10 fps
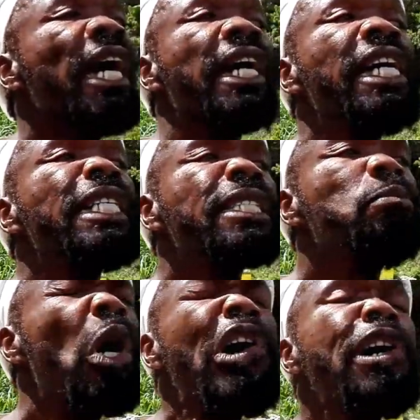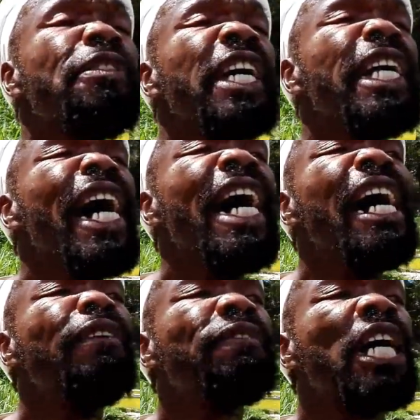It's more than I
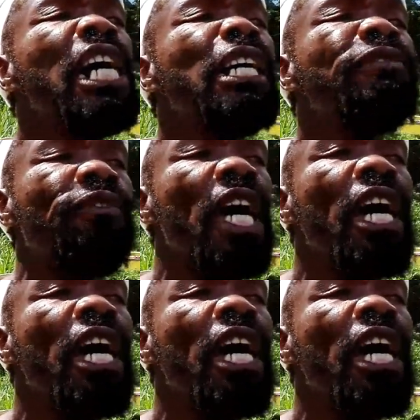have confessed.